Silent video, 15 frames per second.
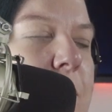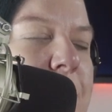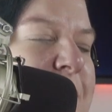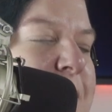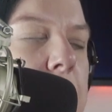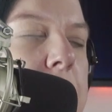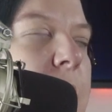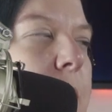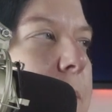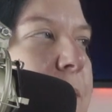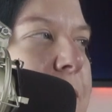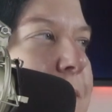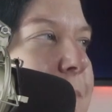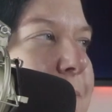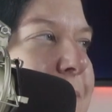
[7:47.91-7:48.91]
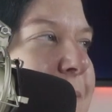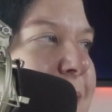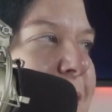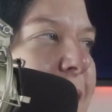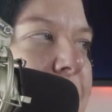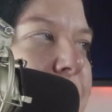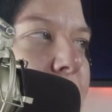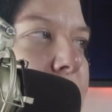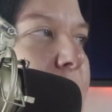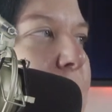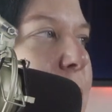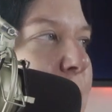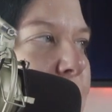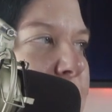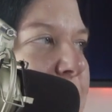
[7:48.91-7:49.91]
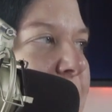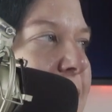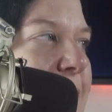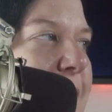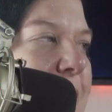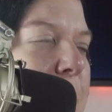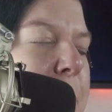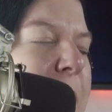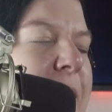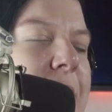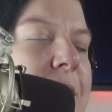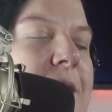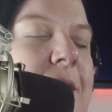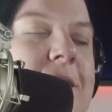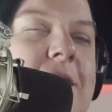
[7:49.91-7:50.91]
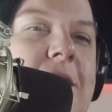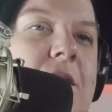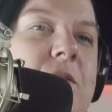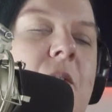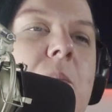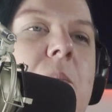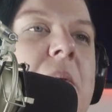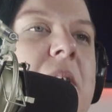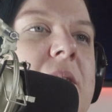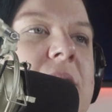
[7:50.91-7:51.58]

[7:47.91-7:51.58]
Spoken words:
StubHub, or I have no clue where we ended up buying the tickets from. But I